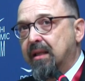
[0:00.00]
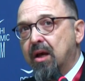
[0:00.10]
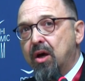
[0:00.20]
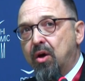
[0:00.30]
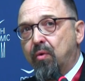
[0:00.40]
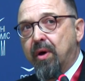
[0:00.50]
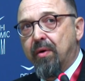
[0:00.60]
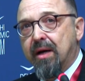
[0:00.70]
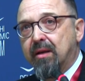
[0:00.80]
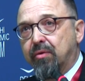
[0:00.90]
we're
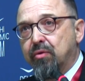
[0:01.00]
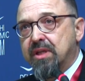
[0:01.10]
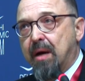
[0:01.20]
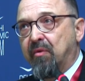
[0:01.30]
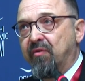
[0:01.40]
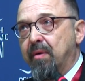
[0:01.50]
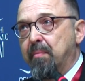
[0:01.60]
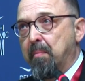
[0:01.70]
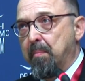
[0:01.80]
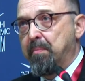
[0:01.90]
running through some of the
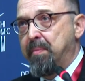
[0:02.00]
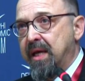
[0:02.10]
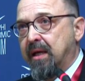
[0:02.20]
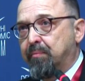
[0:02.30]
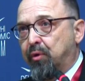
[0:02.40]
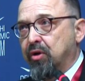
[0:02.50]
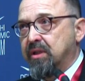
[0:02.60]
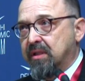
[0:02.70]
big projects,